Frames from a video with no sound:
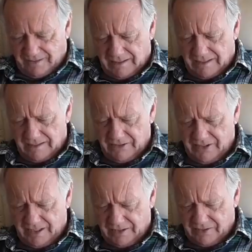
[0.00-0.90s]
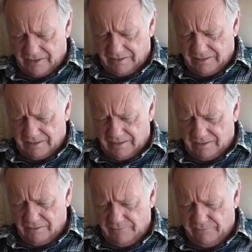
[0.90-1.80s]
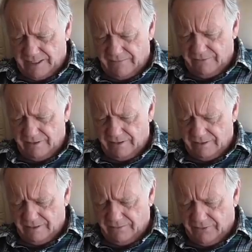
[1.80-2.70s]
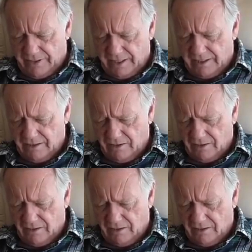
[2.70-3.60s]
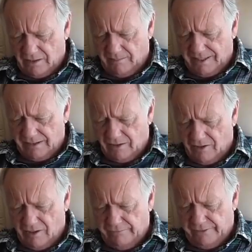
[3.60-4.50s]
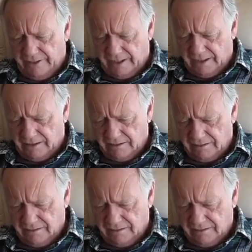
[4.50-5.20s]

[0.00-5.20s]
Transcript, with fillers: Uh, six, your favorite thing about RVing.